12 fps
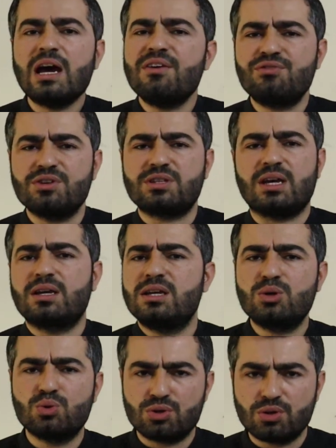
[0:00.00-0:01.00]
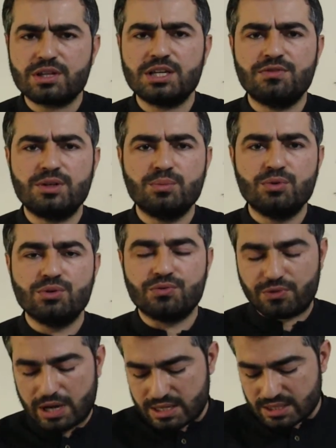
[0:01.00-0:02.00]
everything. He could not even
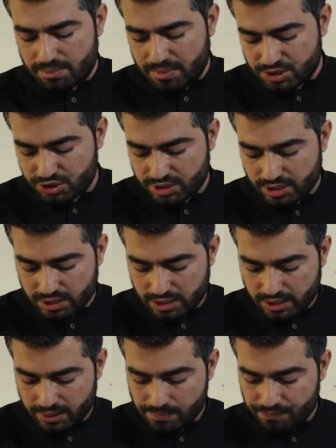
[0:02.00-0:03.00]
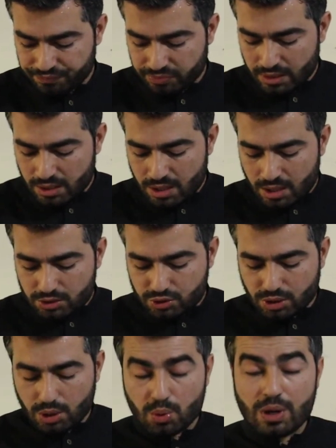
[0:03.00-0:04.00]
move, as I mentioned earlier.
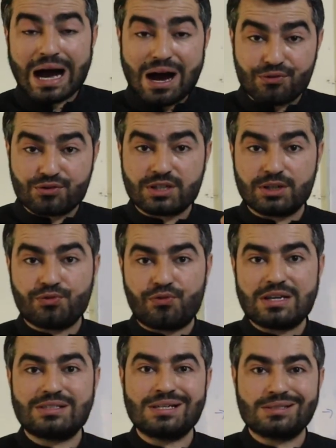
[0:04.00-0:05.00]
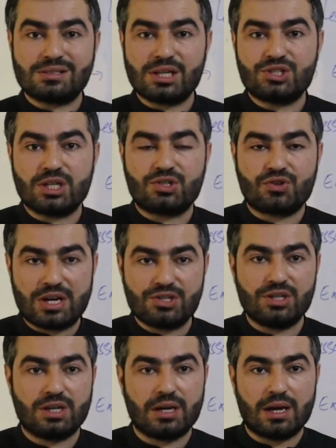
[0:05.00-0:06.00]
So after facing such a
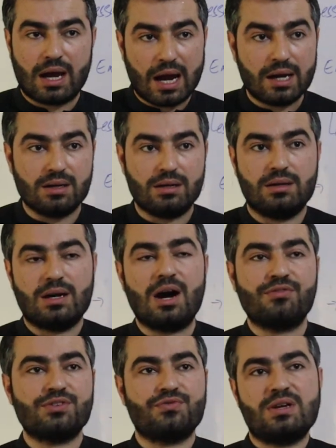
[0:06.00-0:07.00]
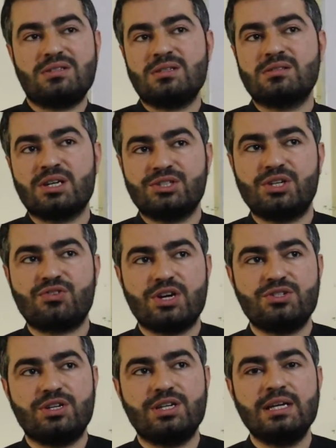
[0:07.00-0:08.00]
tragic end, after facing such a
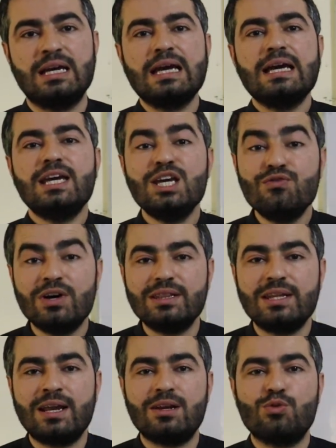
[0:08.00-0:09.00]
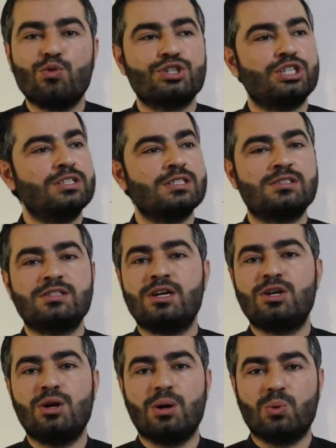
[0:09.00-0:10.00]
tragedy, even then Washington
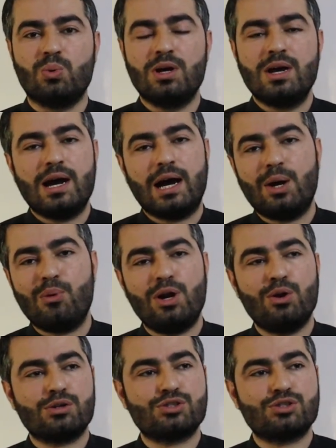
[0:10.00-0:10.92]
said, no, I will not